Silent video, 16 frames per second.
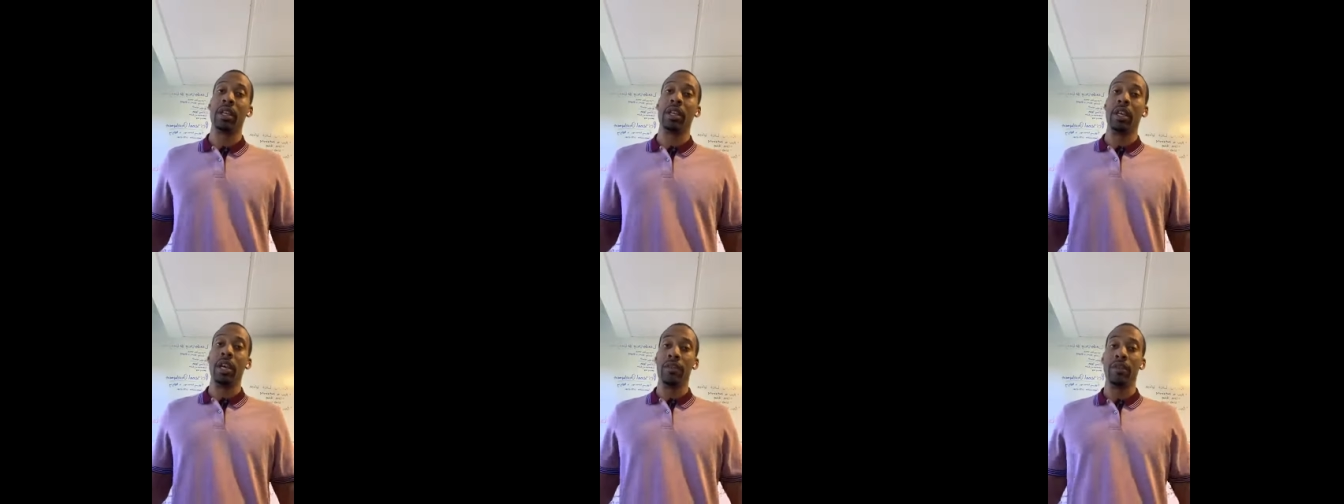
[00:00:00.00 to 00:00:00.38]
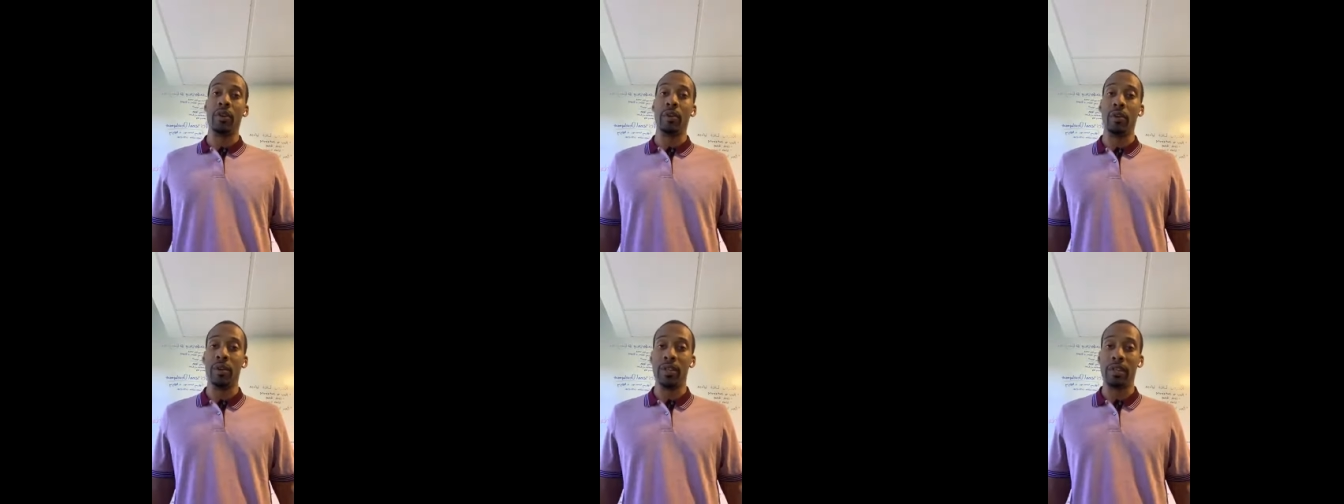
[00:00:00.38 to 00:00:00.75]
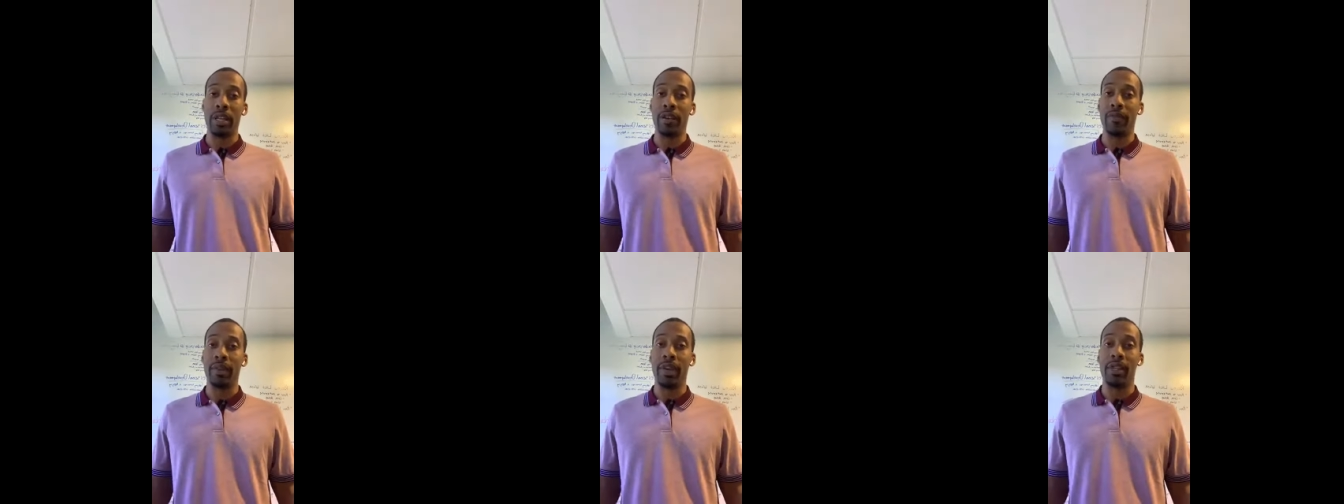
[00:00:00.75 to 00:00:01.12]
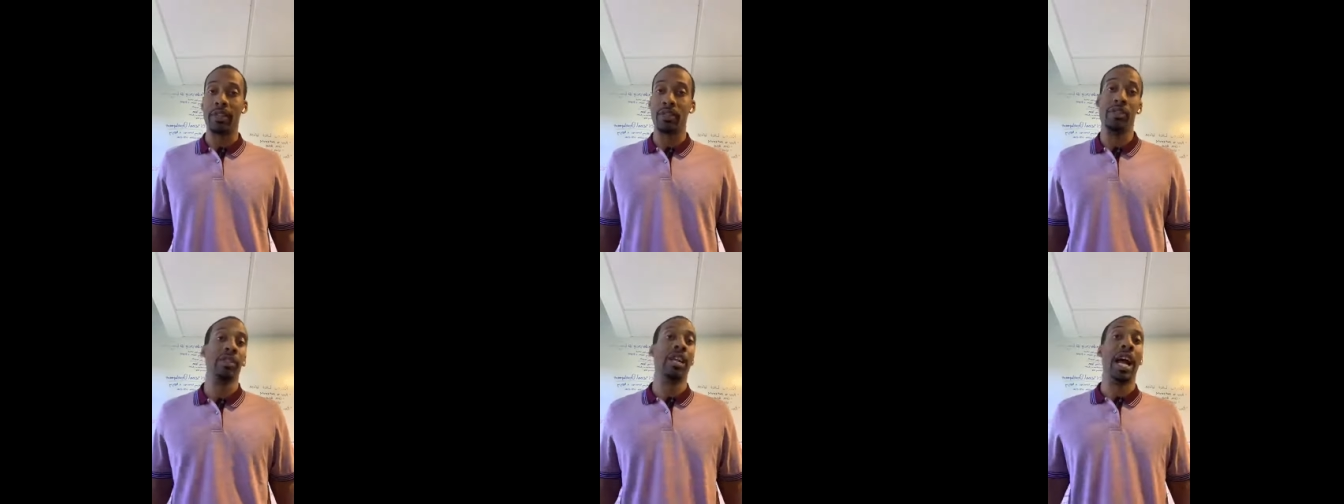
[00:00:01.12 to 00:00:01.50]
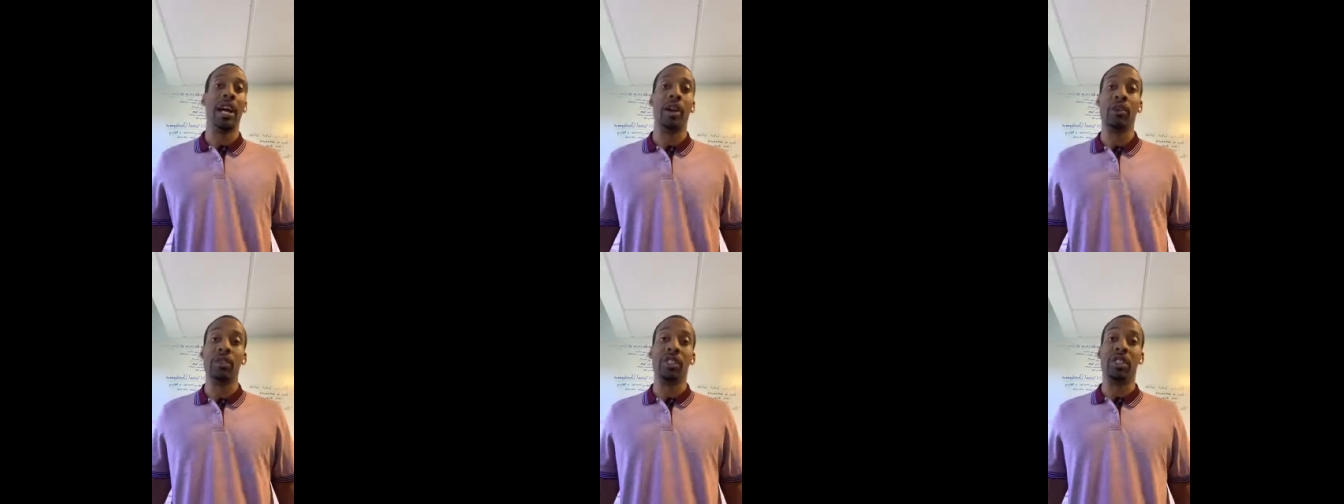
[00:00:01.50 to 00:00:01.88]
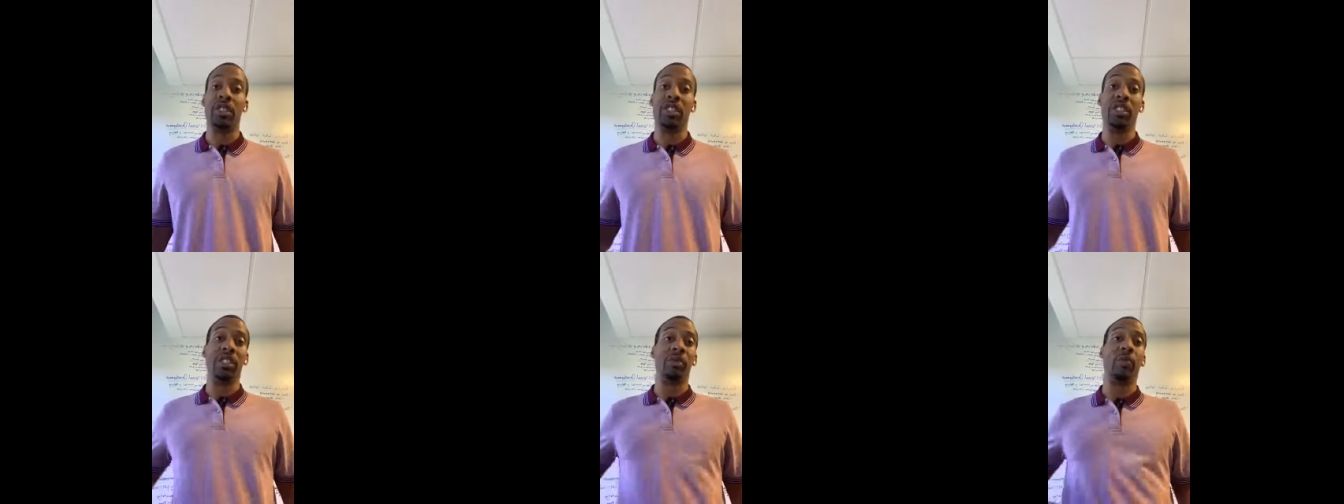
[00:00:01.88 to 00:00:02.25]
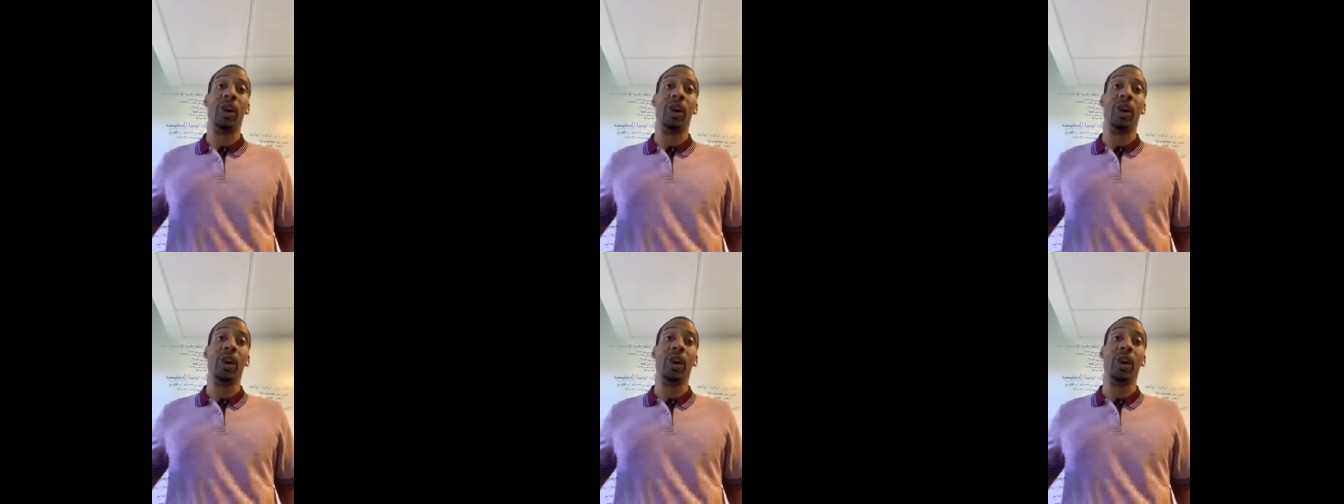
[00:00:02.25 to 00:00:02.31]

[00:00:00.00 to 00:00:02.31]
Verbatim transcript: If you're a real estate investor, it's acquisitions.